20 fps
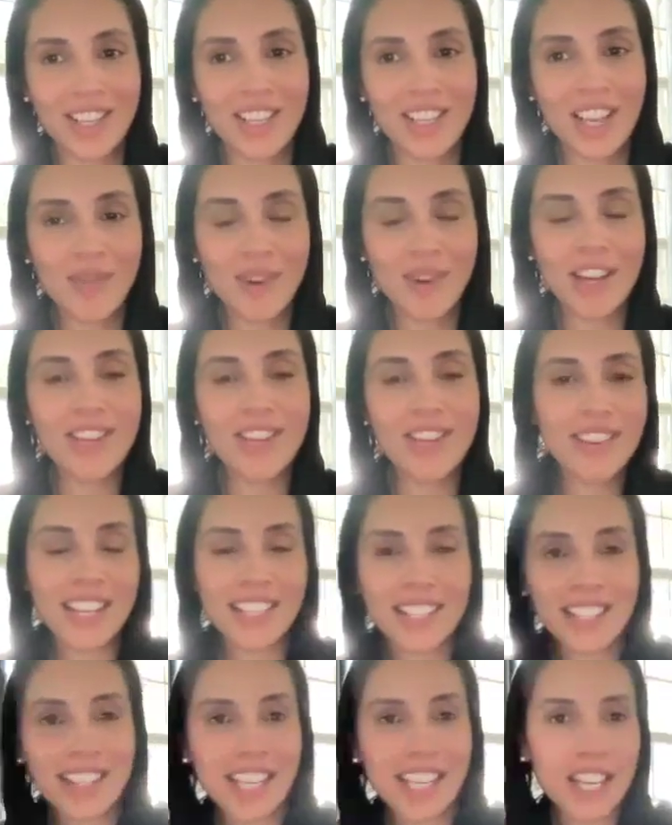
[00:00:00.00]
So I want you
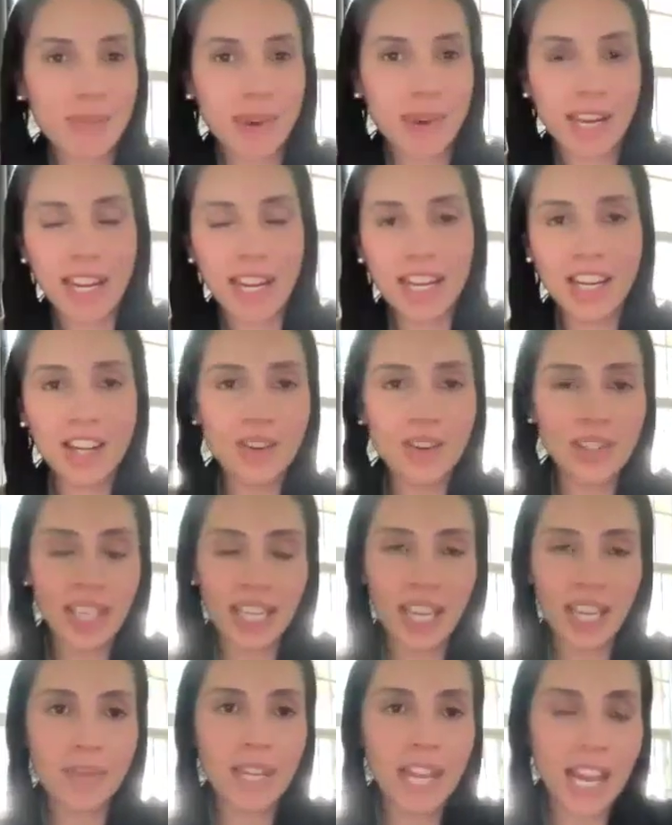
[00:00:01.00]
guys to think about it. I know,
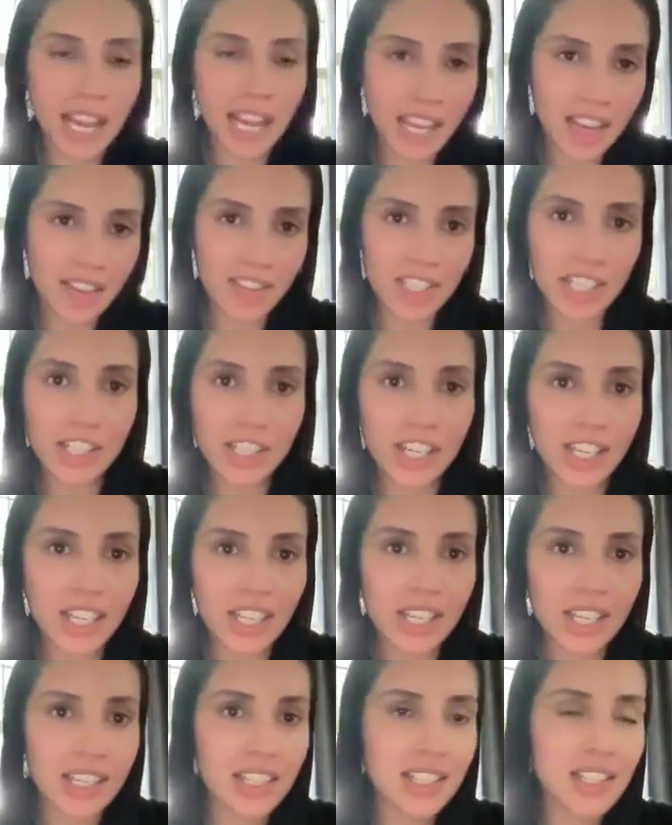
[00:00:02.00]
like, I mean, I have younger
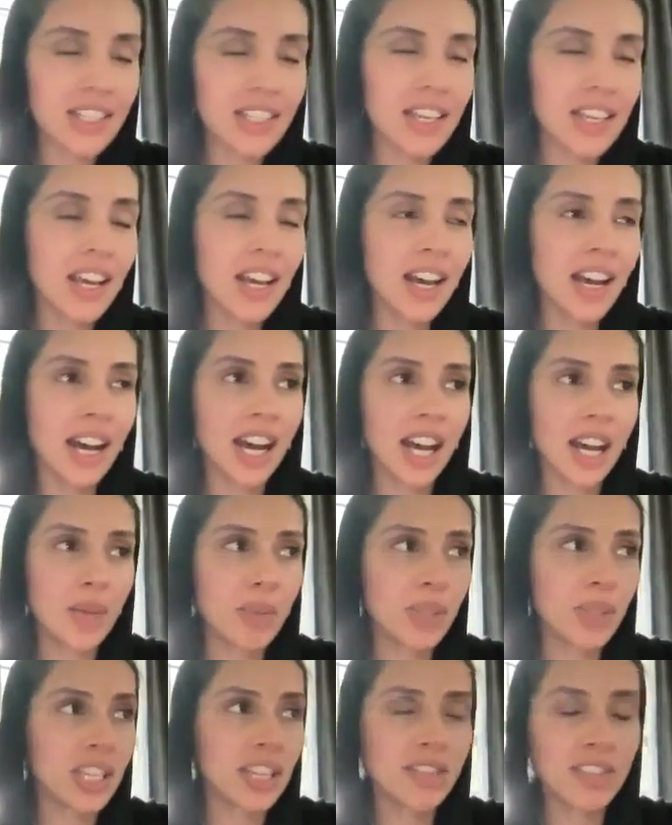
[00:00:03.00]
kids,
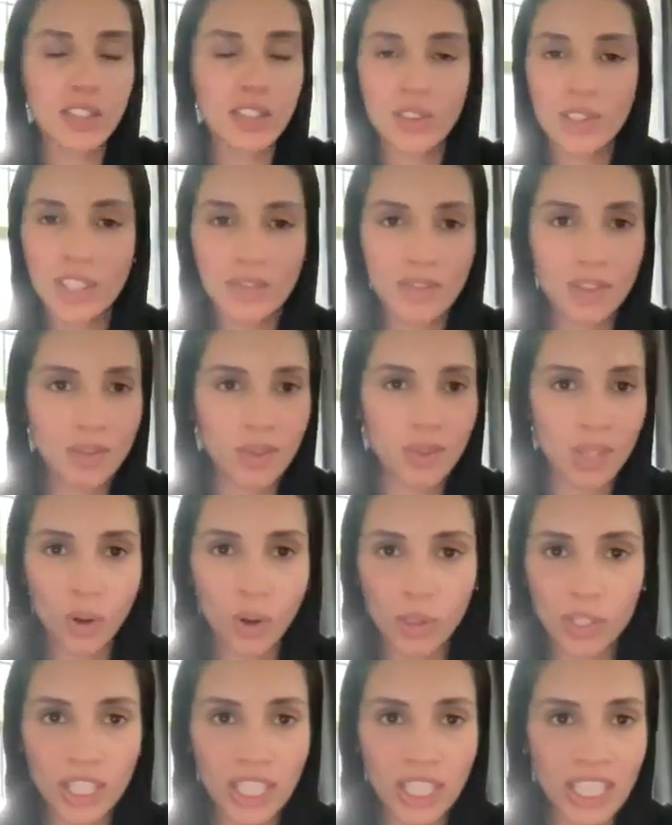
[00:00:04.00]
but even those of you with
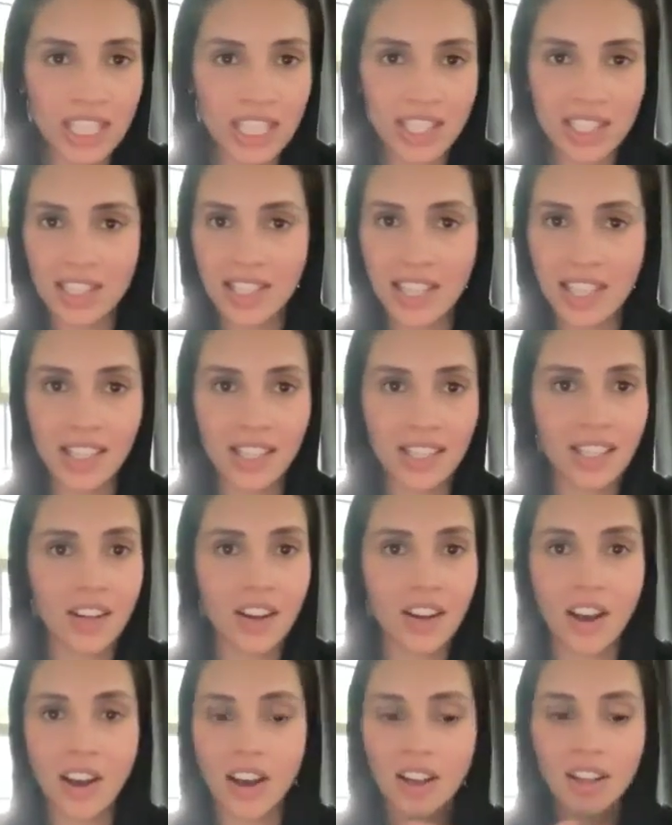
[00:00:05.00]
older kids, it's like
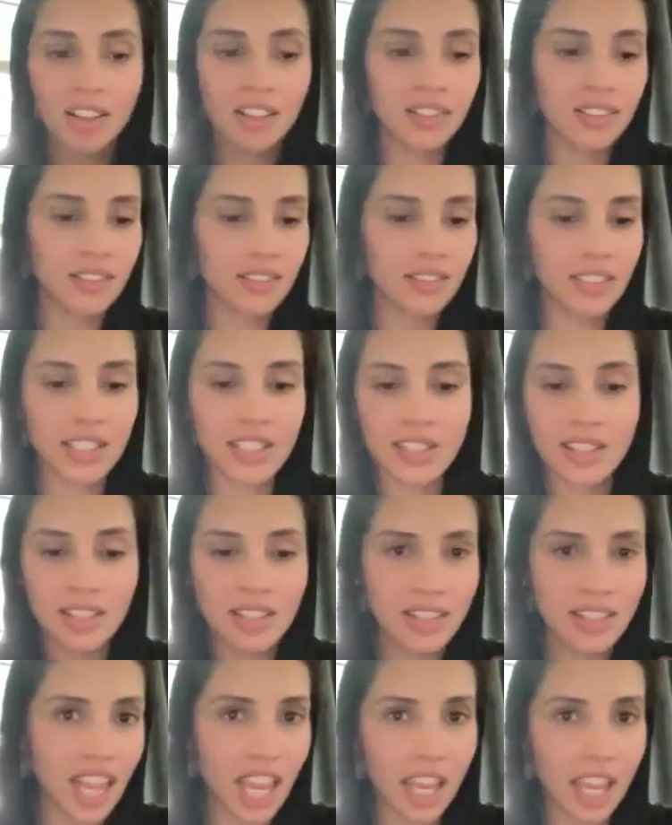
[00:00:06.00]
it's the
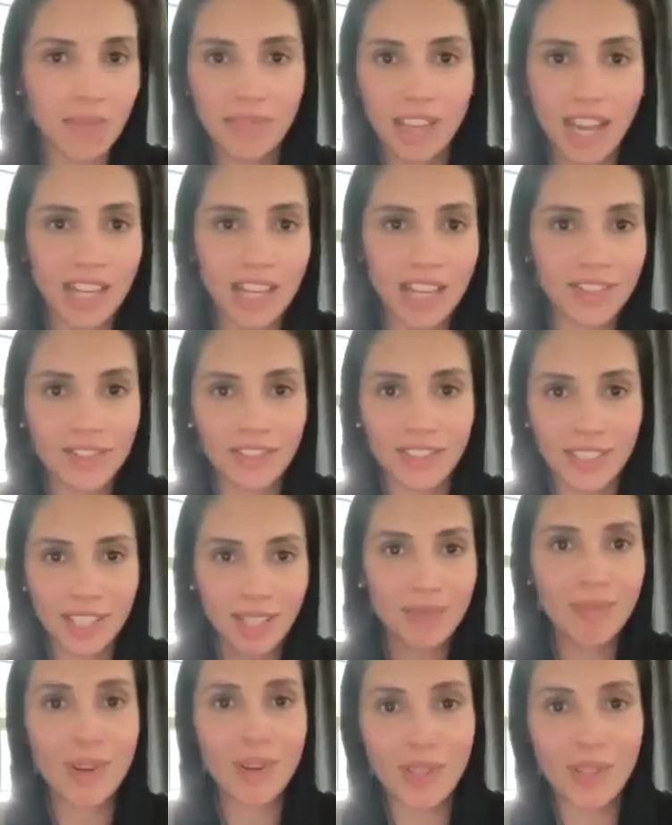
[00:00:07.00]
same kind of
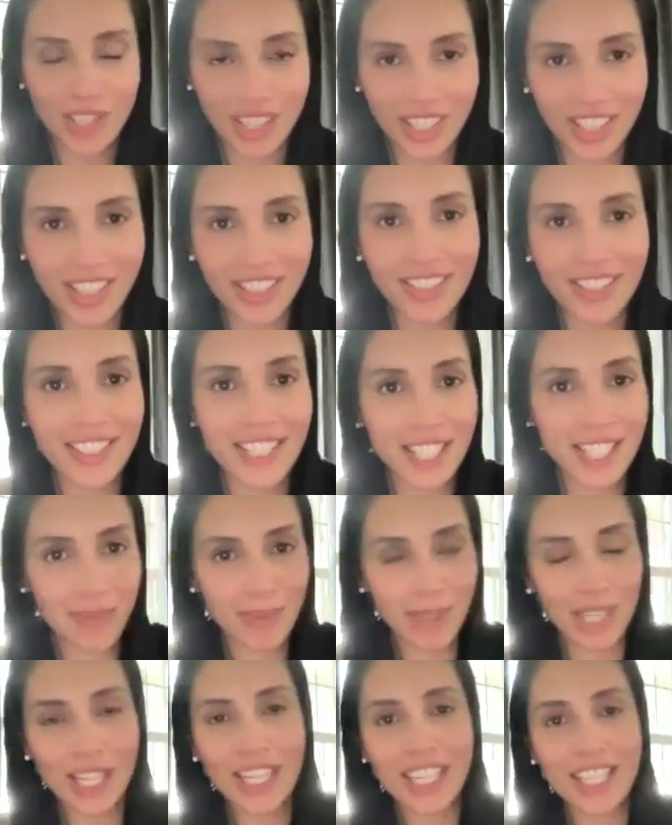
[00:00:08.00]
emotional
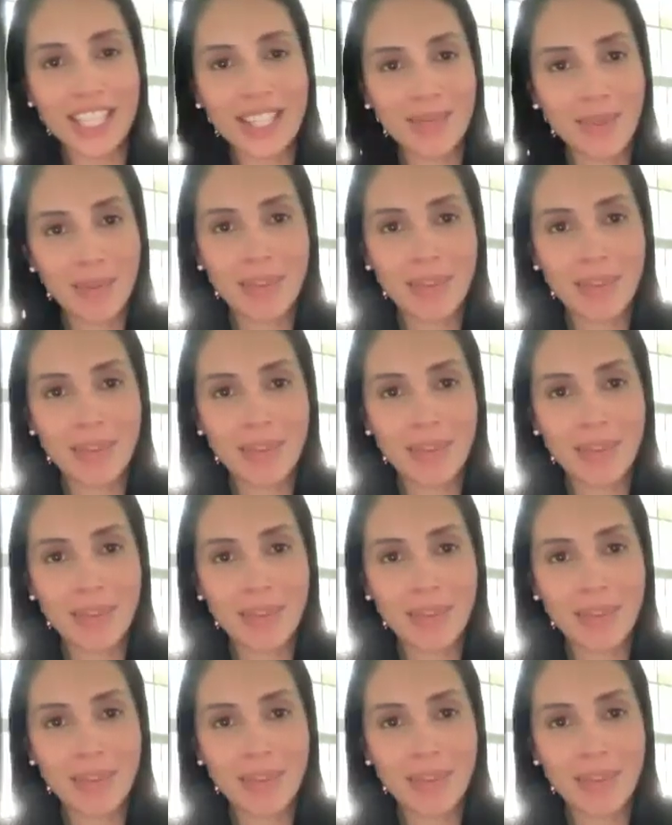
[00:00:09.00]
experience.